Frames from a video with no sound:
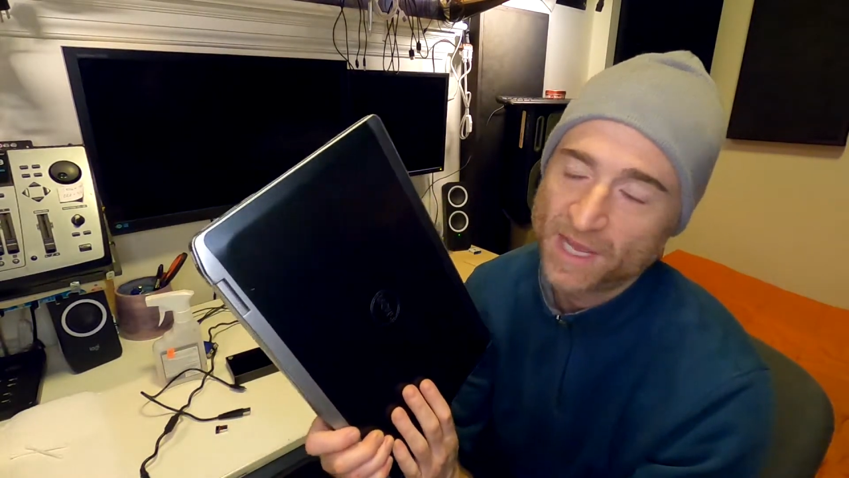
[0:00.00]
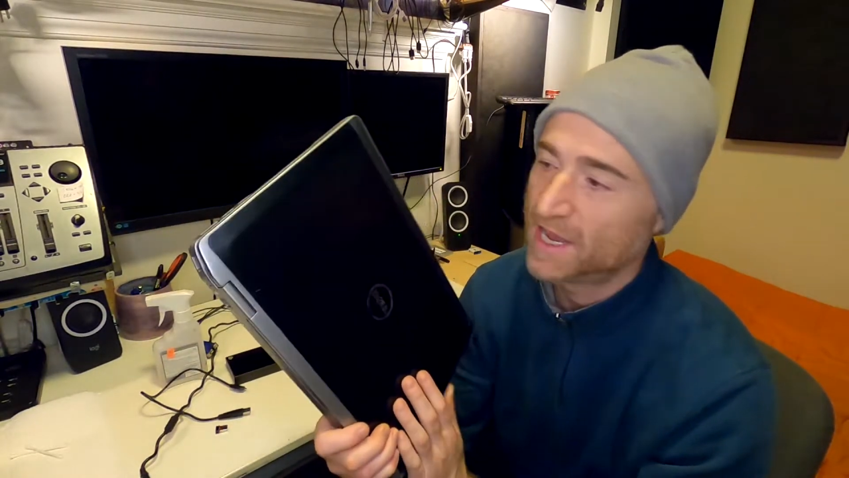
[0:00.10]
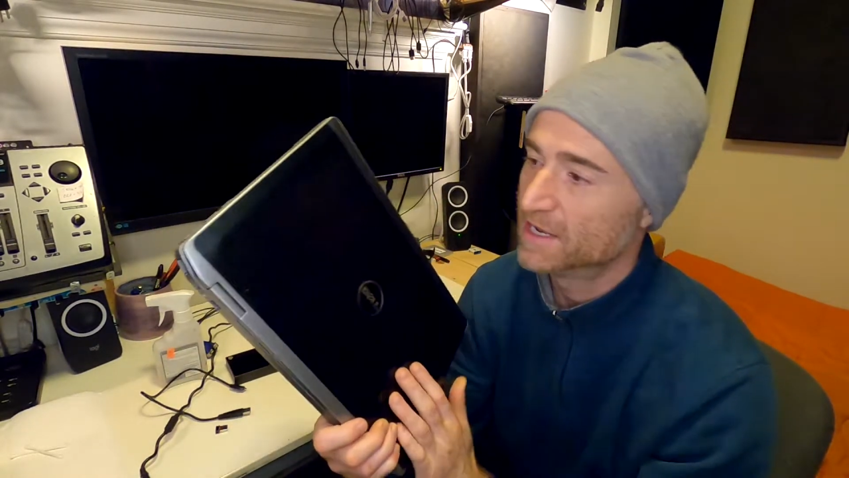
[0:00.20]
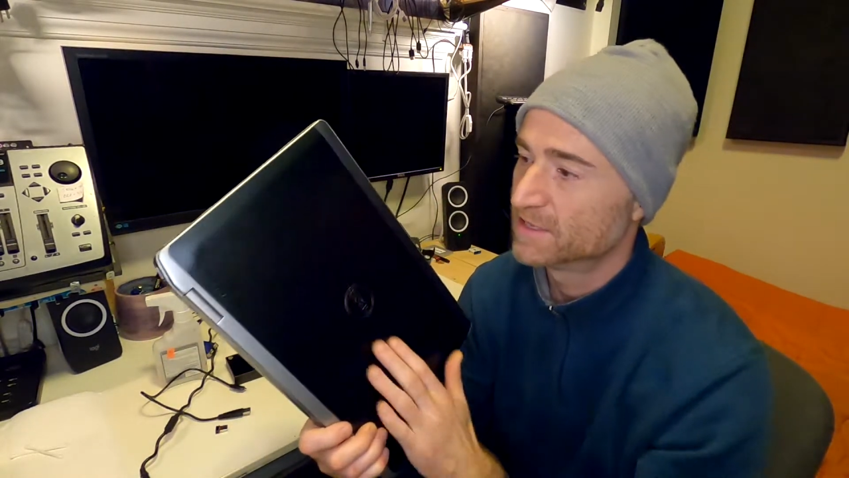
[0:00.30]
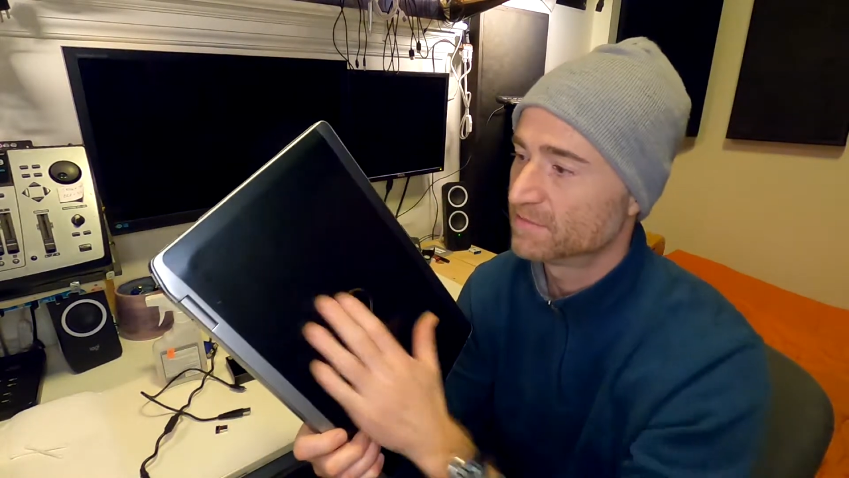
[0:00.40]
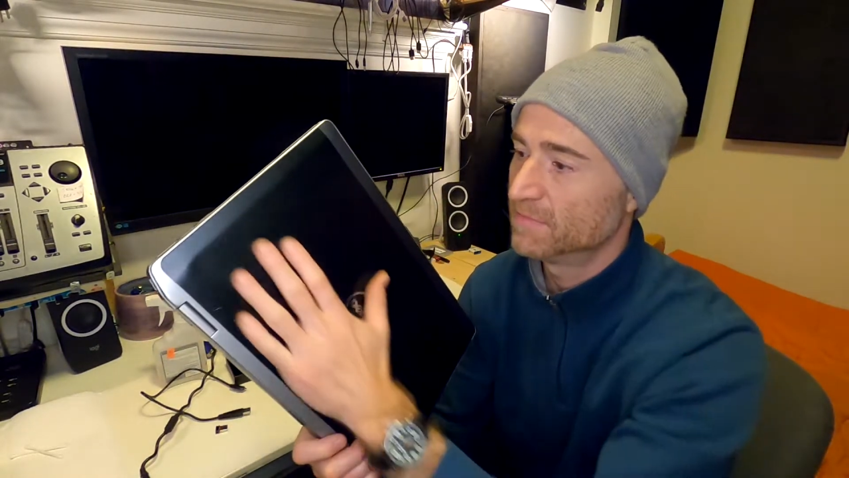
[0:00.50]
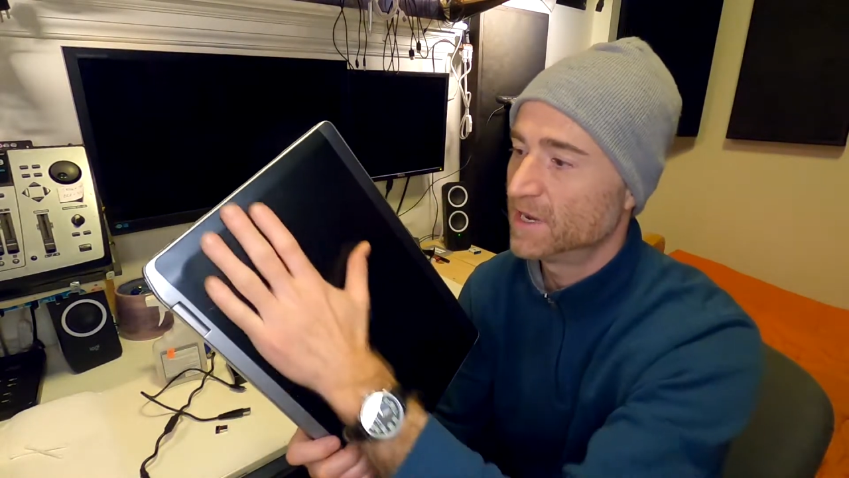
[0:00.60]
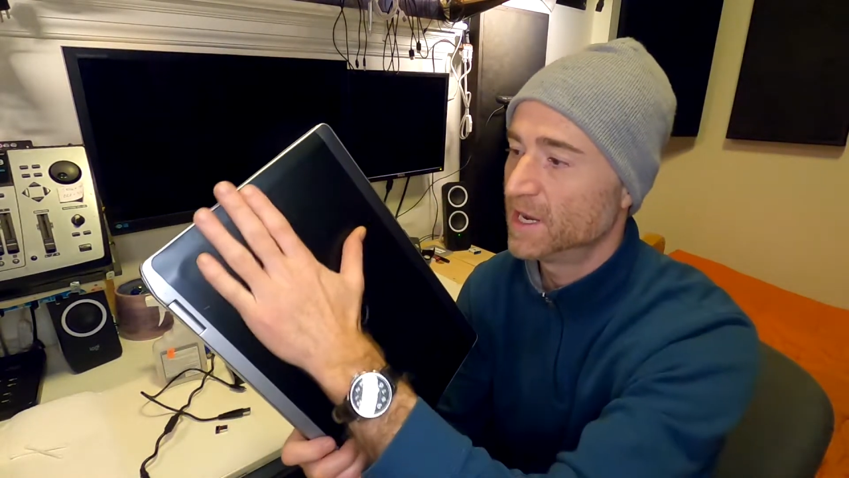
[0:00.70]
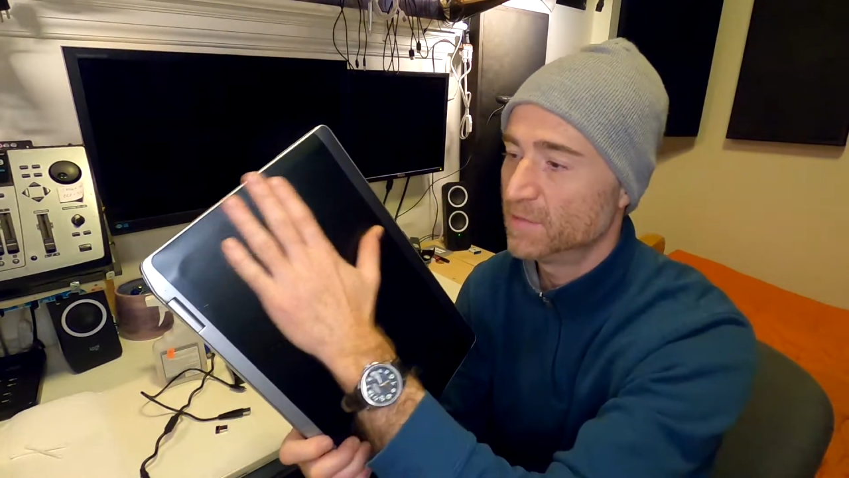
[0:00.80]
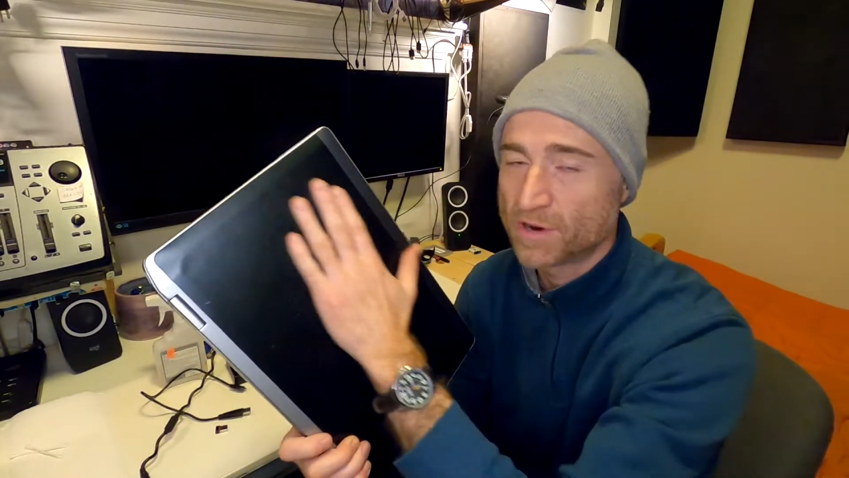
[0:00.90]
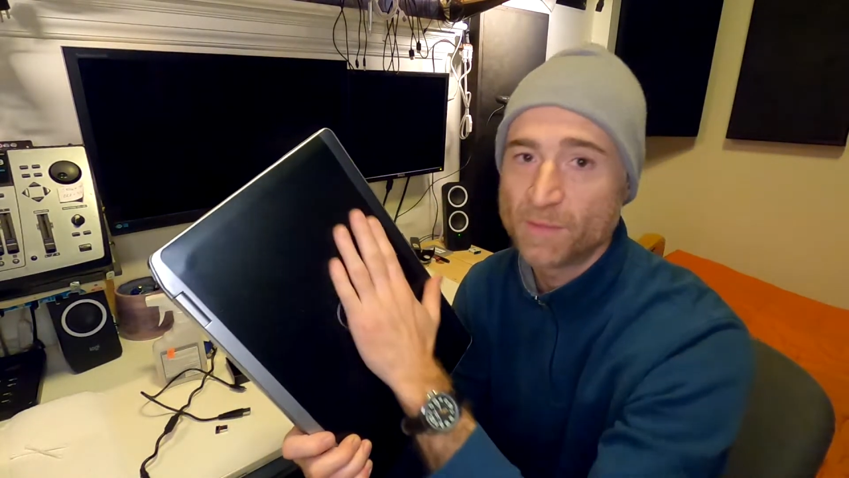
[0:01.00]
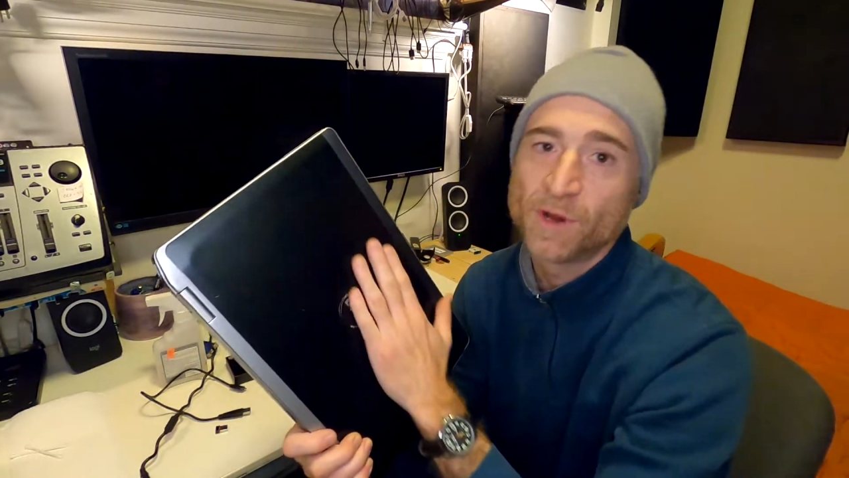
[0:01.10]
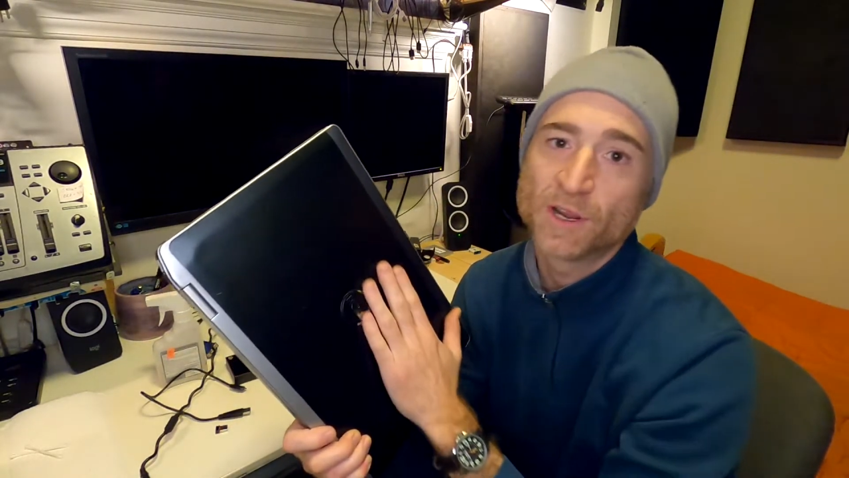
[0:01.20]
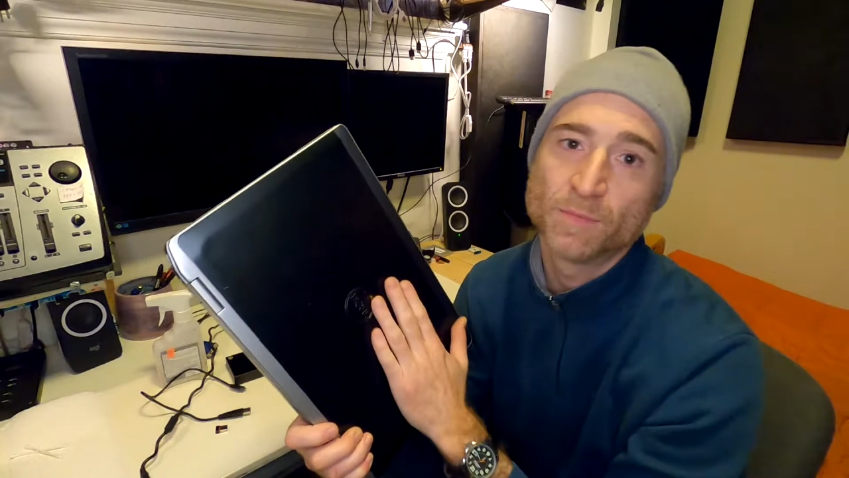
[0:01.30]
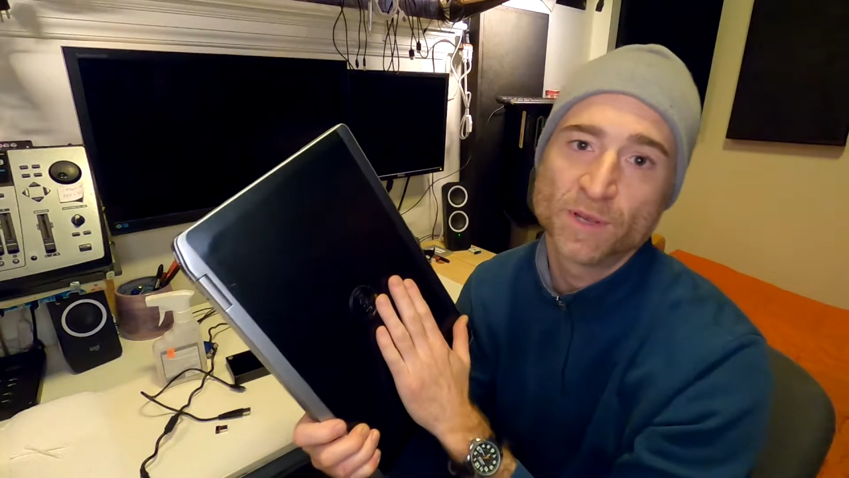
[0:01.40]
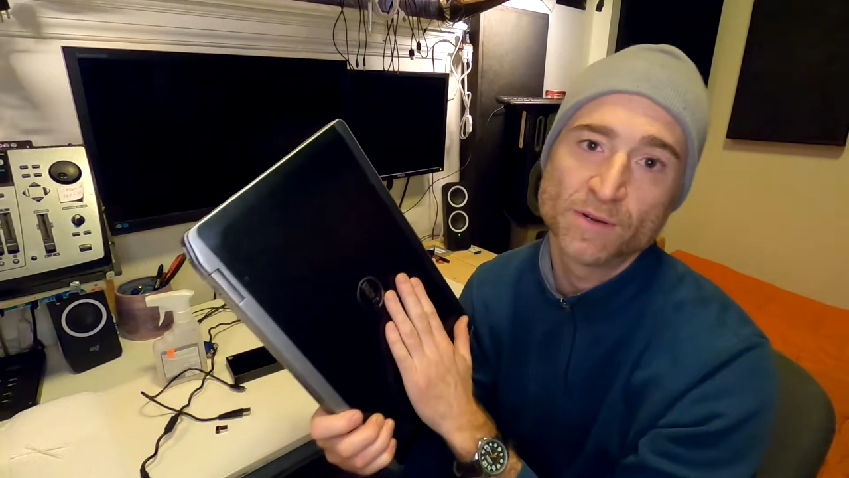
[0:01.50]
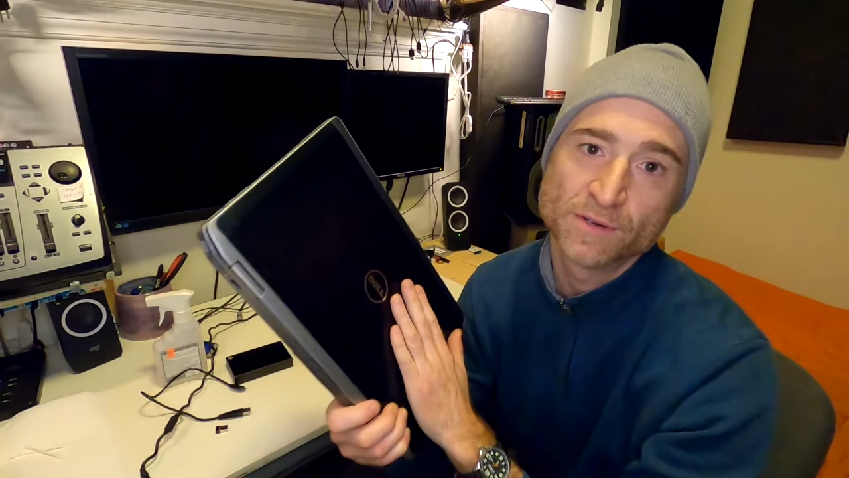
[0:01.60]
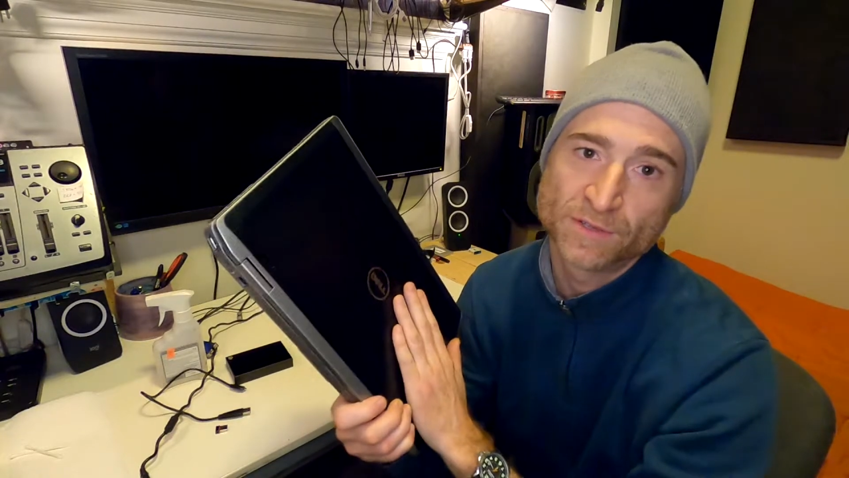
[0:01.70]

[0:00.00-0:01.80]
as my primary computer